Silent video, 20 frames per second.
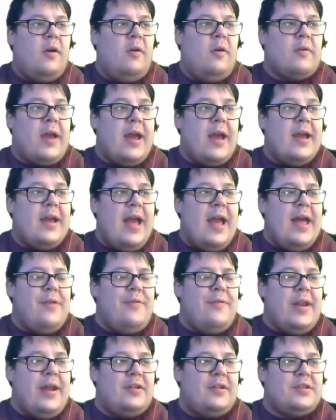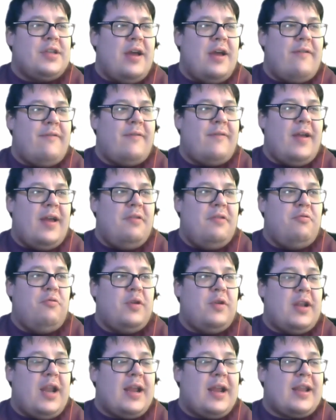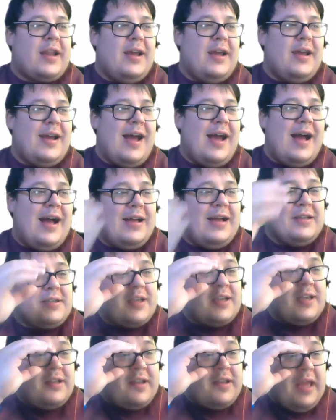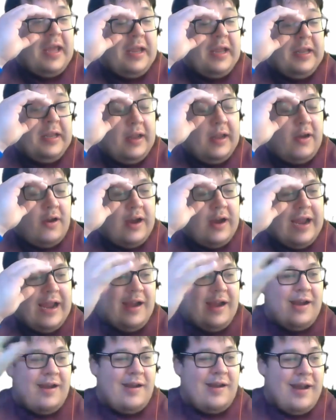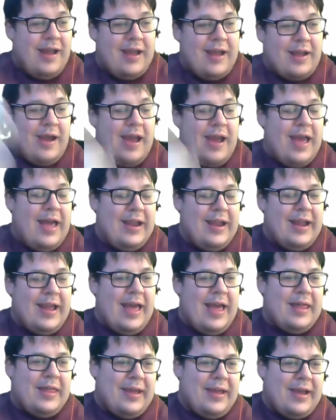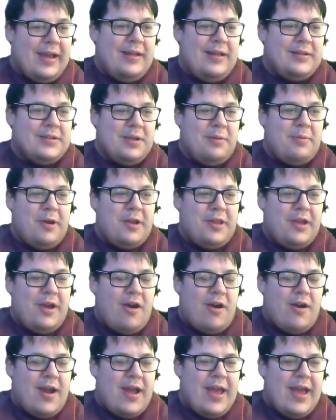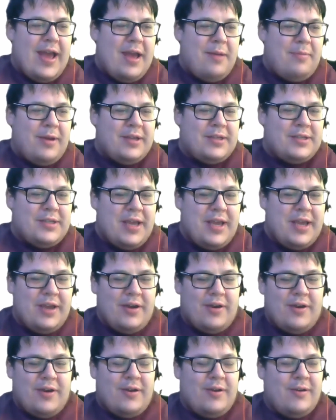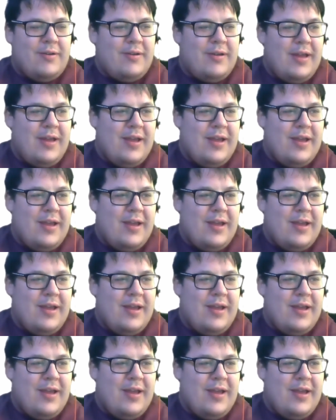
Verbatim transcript: Okay. Anyone else have would like to ask Dean or, or uh, anything else about the RAIBC or